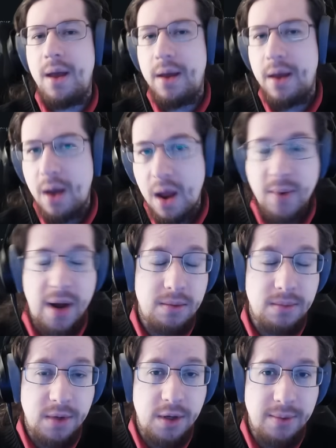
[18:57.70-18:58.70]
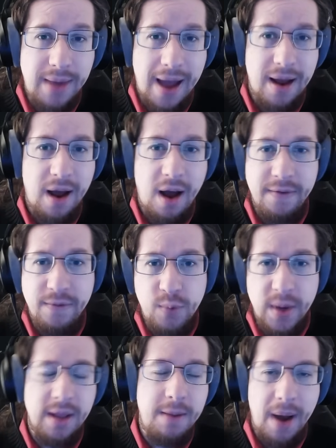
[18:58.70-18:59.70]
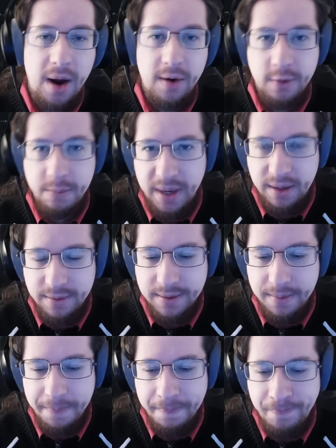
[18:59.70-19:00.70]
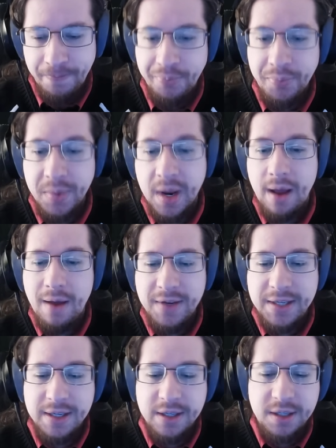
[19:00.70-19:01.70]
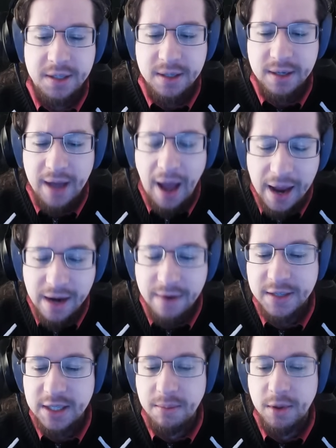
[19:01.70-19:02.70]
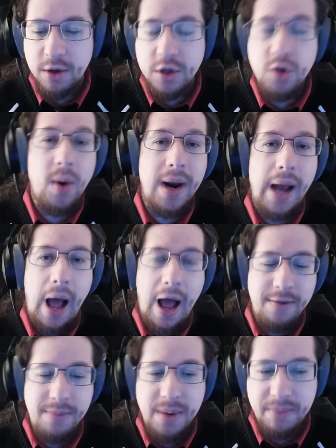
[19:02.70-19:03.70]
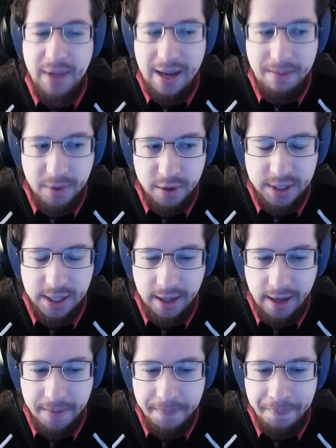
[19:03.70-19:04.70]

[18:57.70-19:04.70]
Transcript: And well, you get a really powerful build. This is kind of similar to what I've been playing personally.